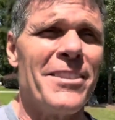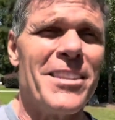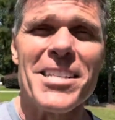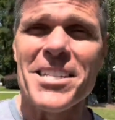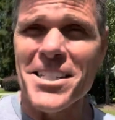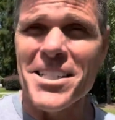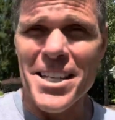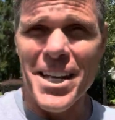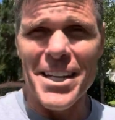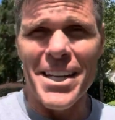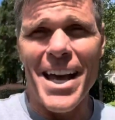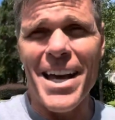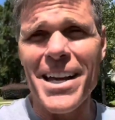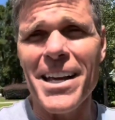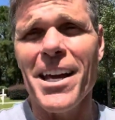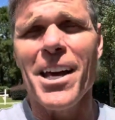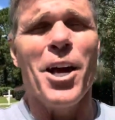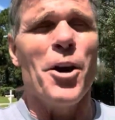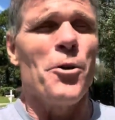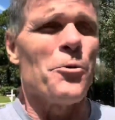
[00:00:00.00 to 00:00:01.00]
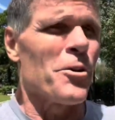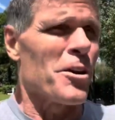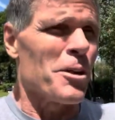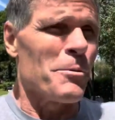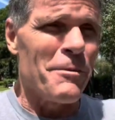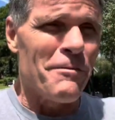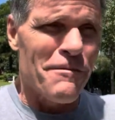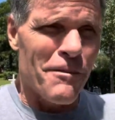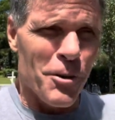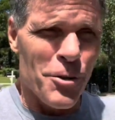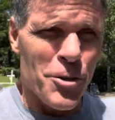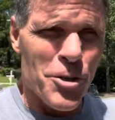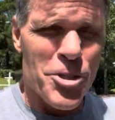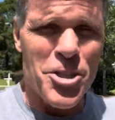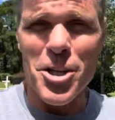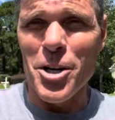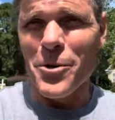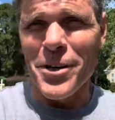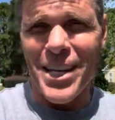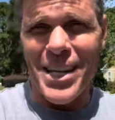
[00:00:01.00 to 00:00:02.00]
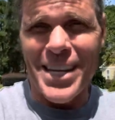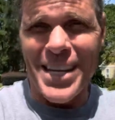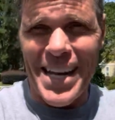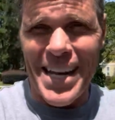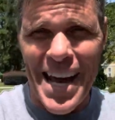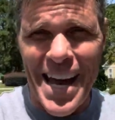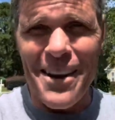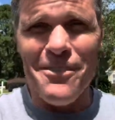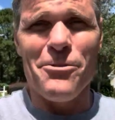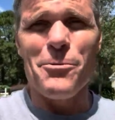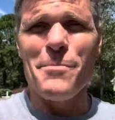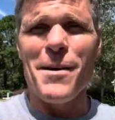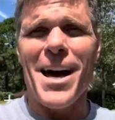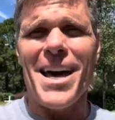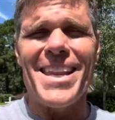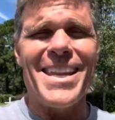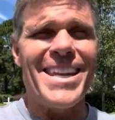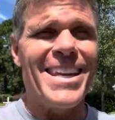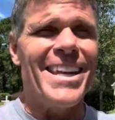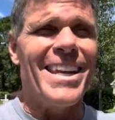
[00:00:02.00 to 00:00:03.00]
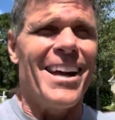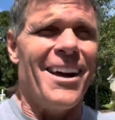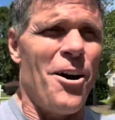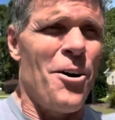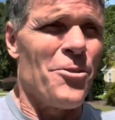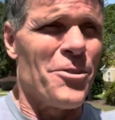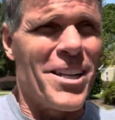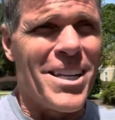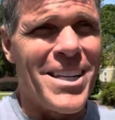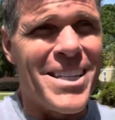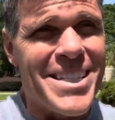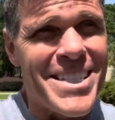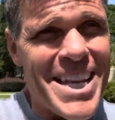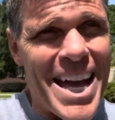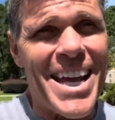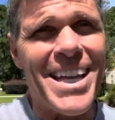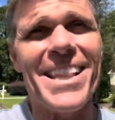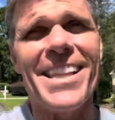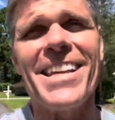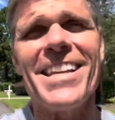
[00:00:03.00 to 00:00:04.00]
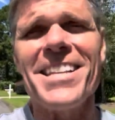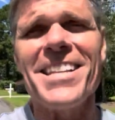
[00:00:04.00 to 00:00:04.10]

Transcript: This Sunday, we're going to be focusing on getting everybody on a daily,